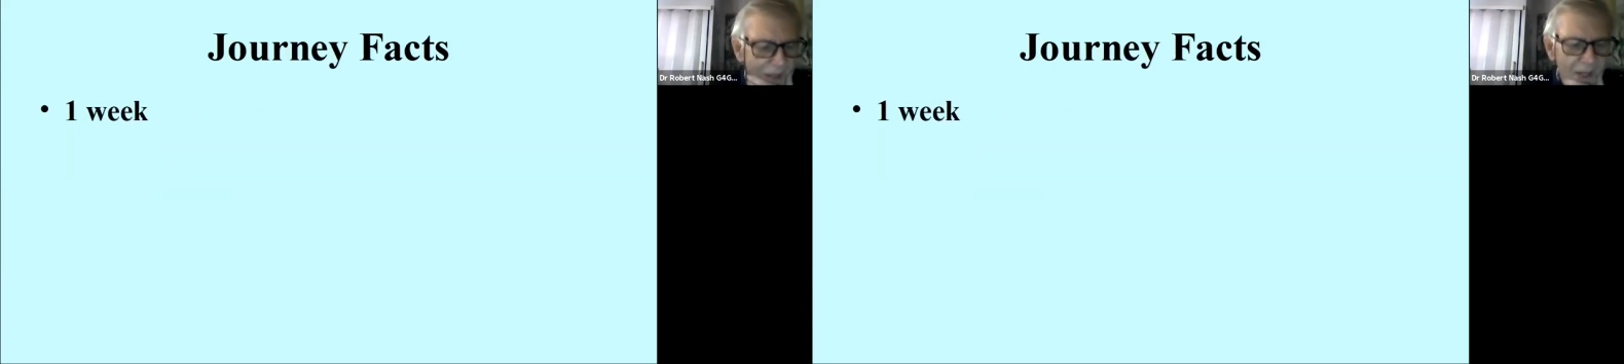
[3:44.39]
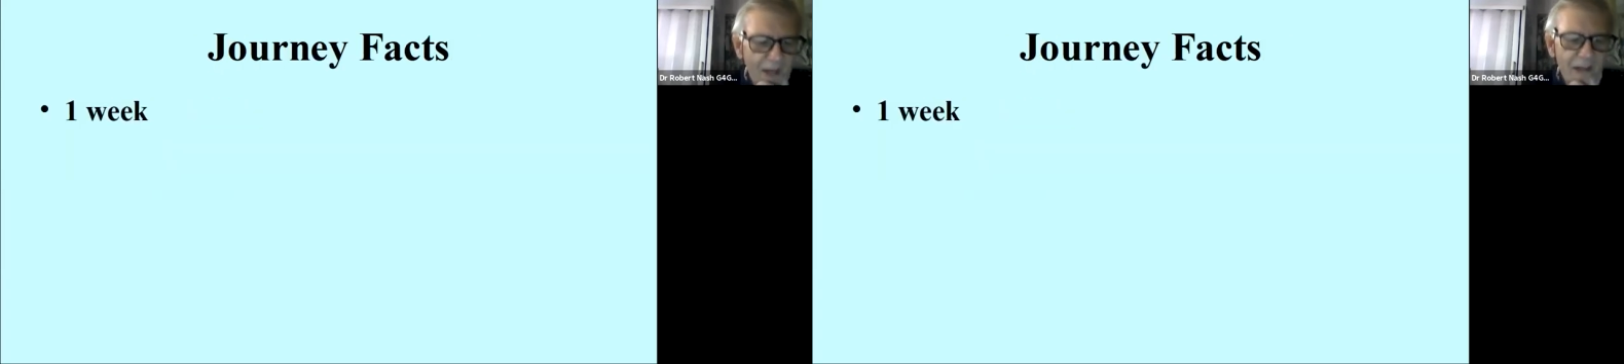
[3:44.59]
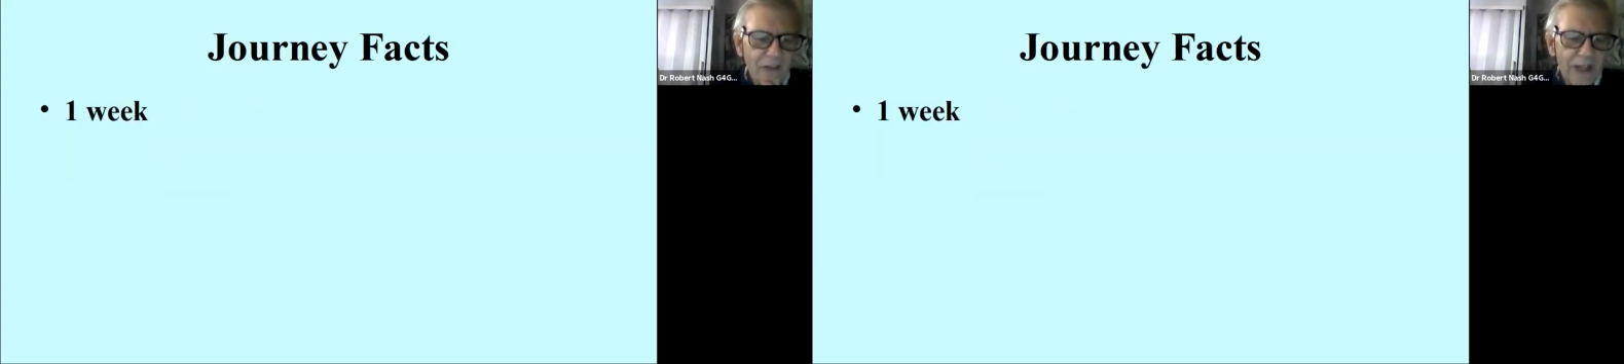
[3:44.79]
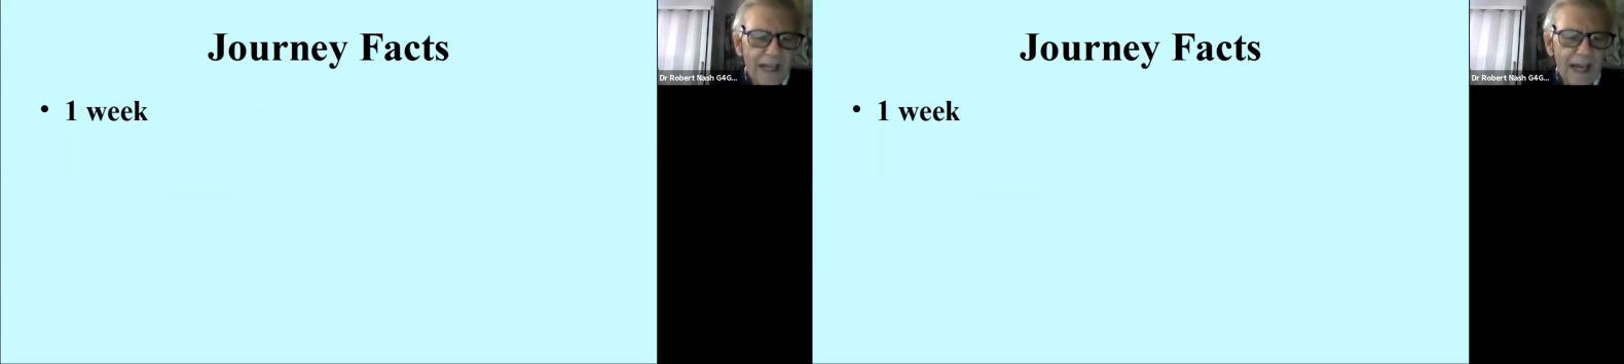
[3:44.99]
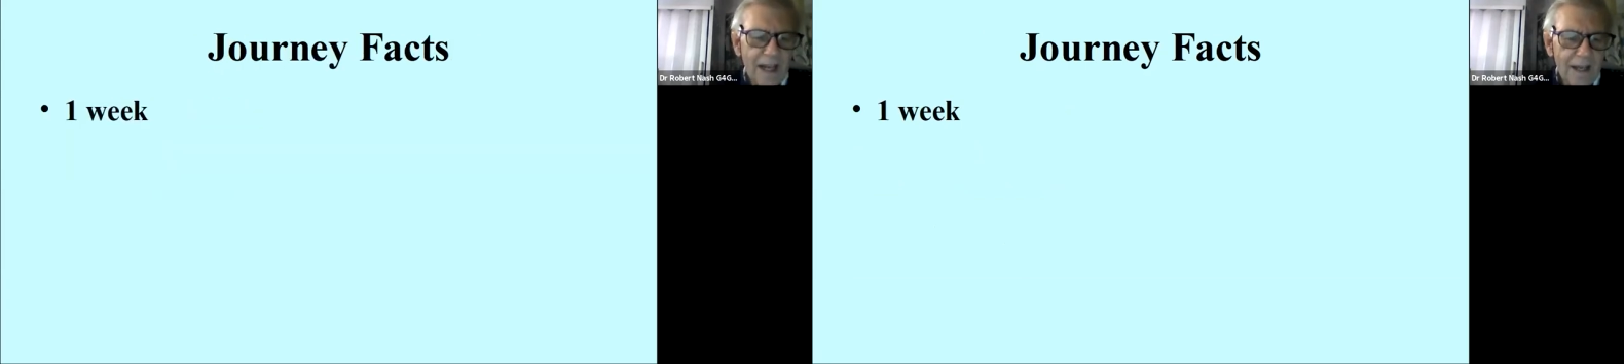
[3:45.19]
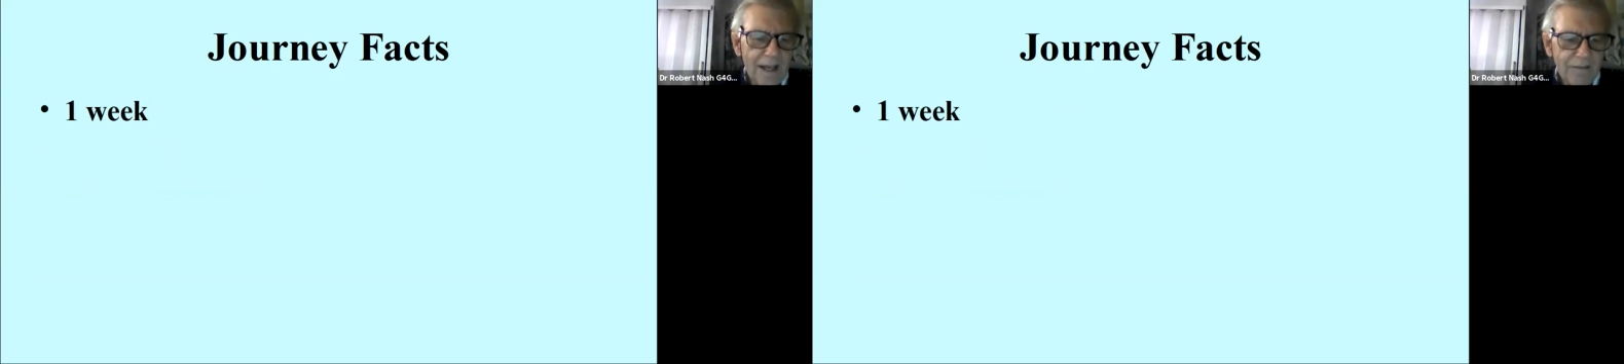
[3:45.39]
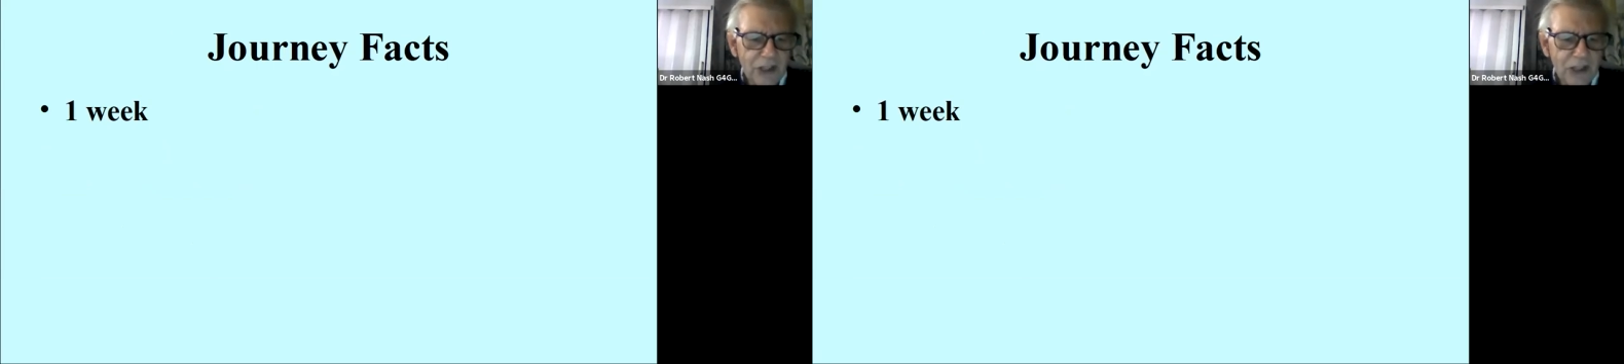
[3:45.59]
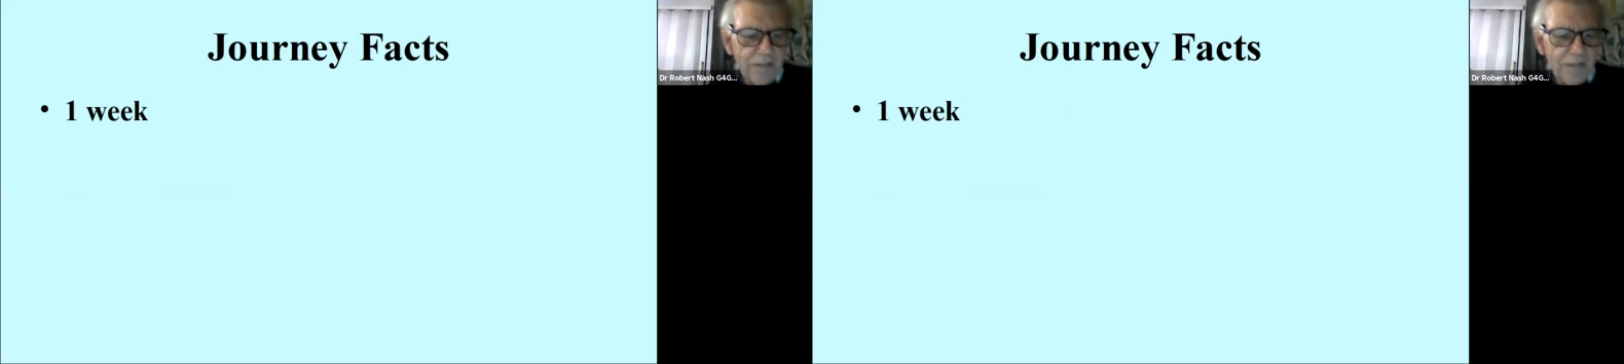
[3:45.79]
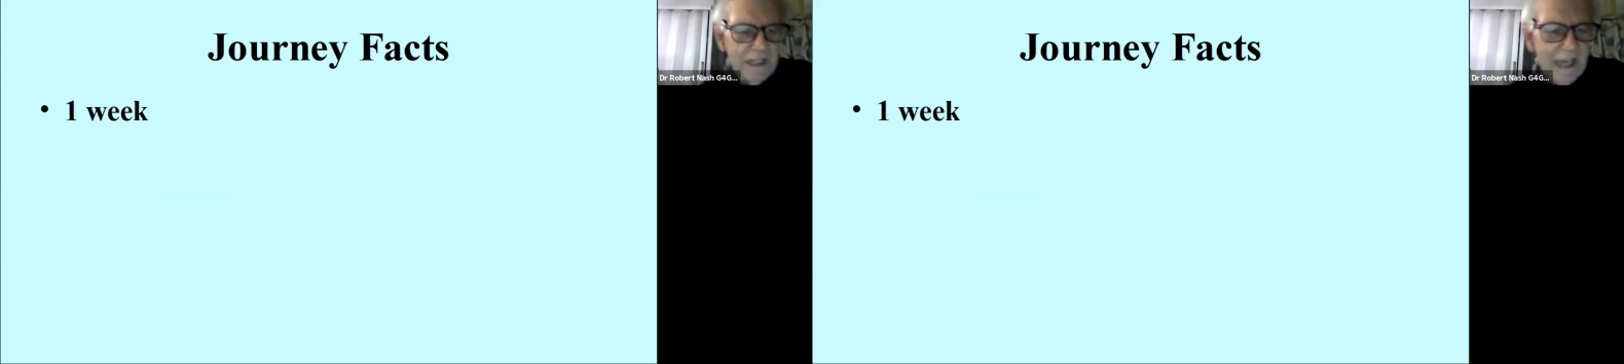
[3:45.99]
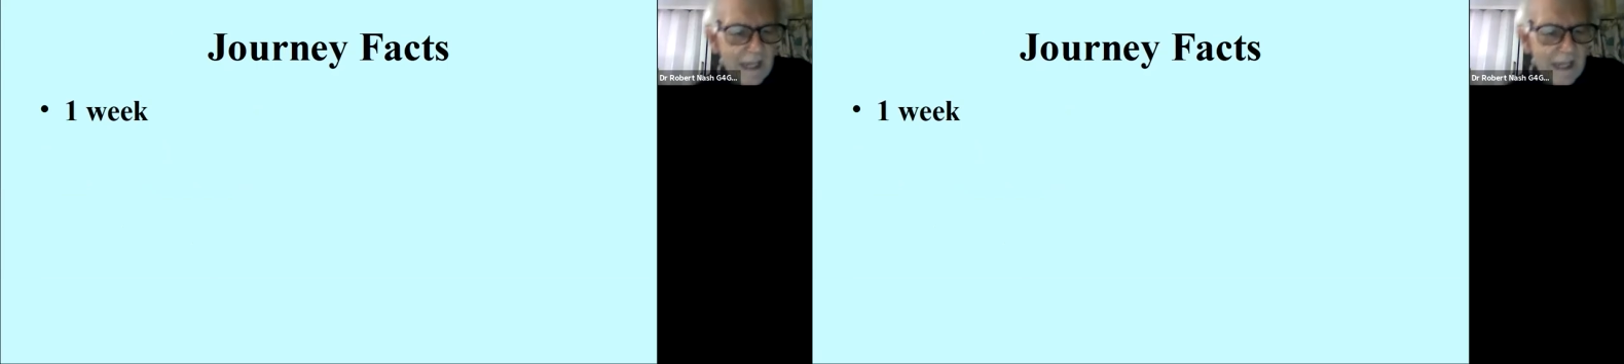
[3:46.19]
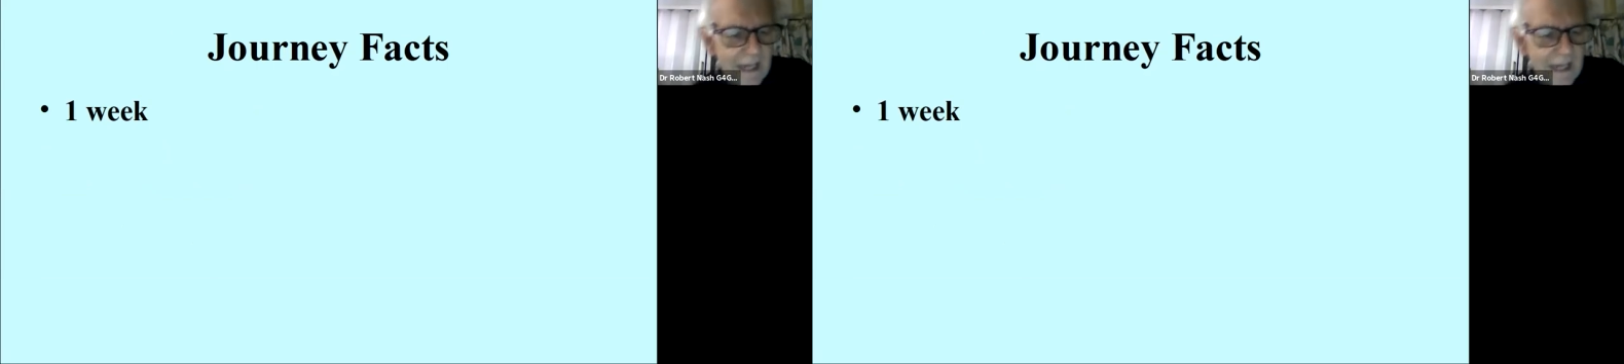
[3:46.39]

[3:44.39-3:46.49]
I don't think our livers could have taken